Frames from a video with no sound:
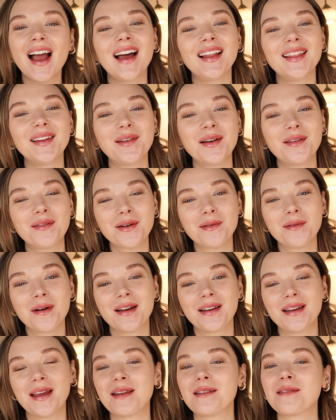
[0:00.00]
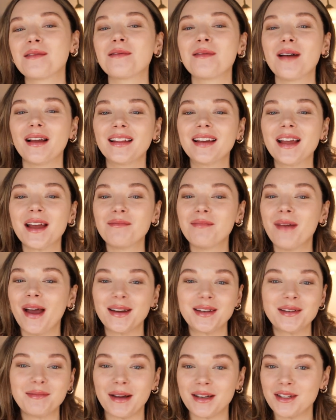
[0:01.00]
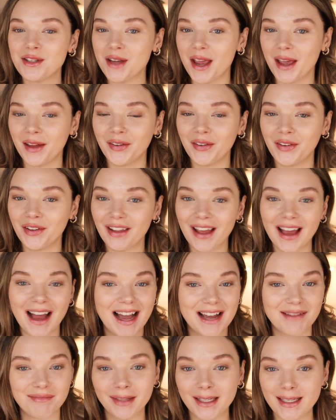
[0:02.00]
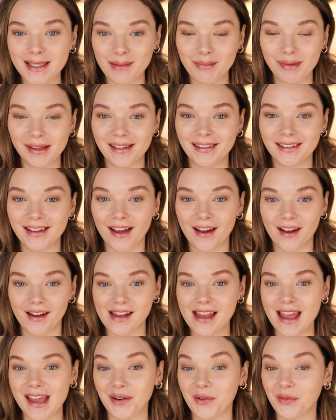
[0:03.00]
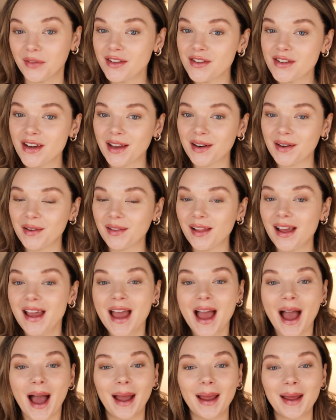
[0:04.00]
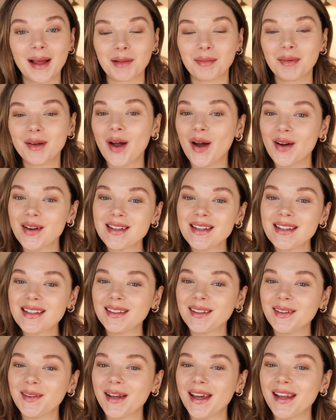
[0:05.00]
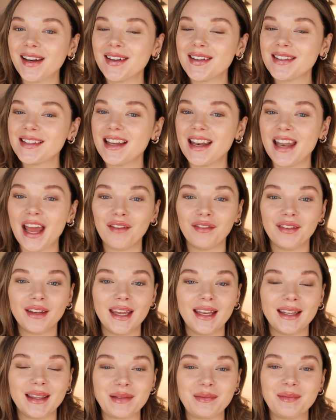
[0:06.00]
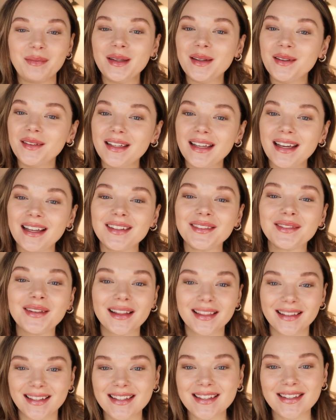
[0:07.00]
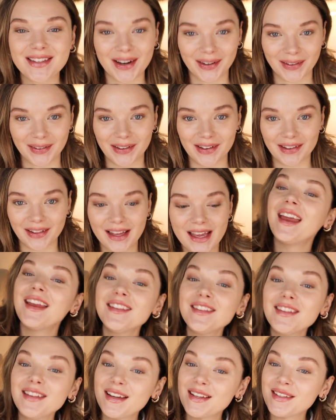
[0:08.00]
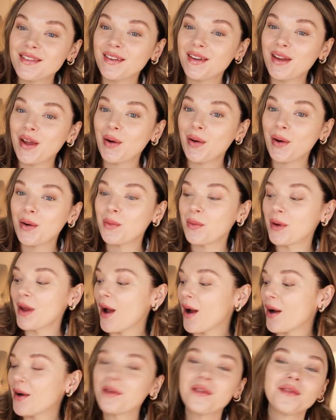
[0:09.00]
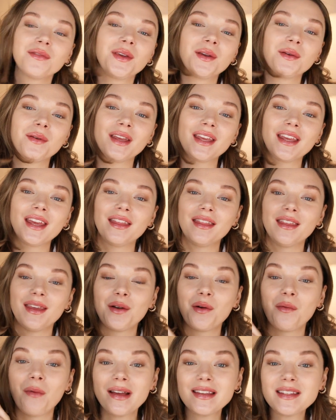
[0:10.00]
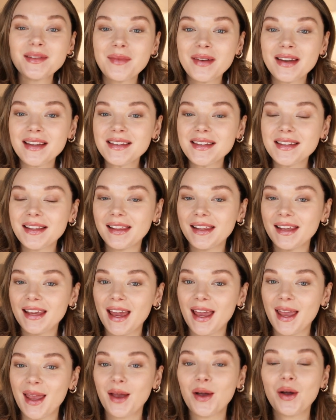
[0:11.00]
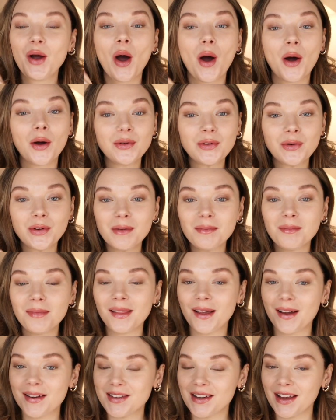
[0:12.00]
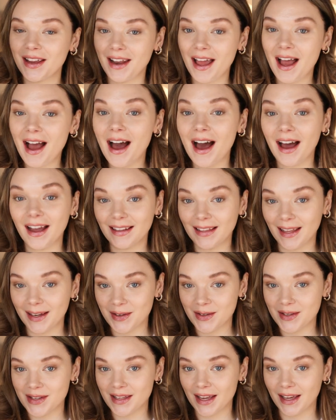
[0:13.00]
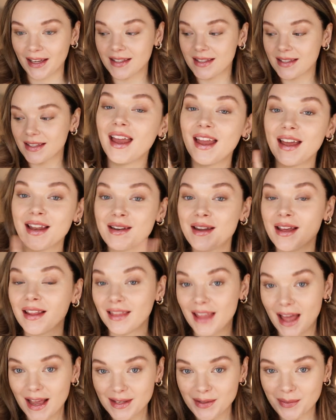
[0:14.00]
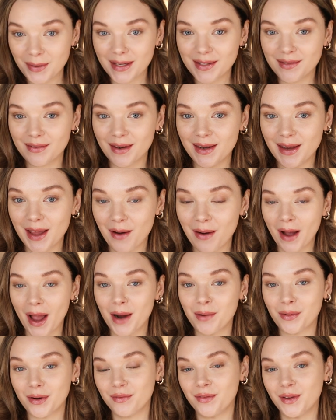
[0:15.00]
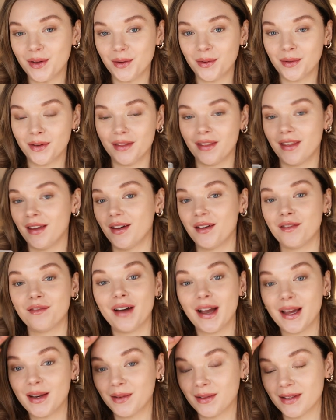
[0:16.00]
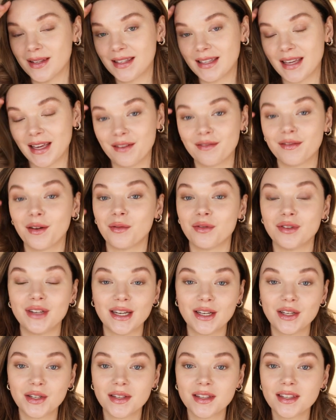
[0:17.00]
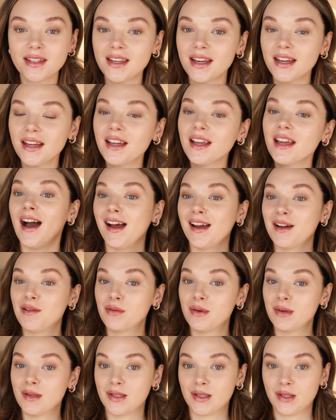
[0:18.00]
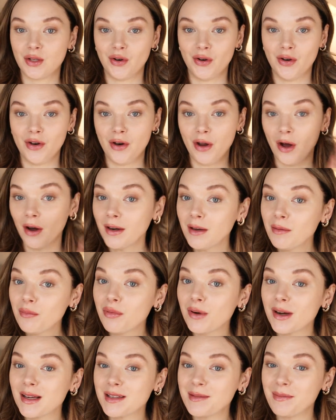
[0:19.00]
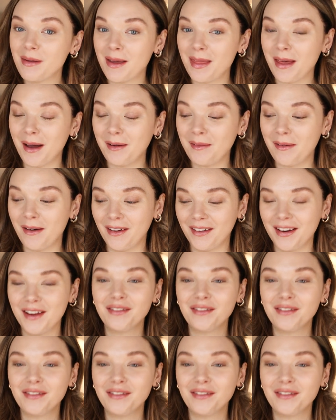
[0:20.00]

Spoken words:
Hello everyone and welcome back to my channel. I'm Lisa Belinda and on this channel I help conscious glow-getters navigate the beauty and wellness jungle. In today's video we are reviewing the Westman Atelier contour, blush and highlighter sticks. In last week's video I reviewed the Vital Skin foundation stick. I was not impressed by that one.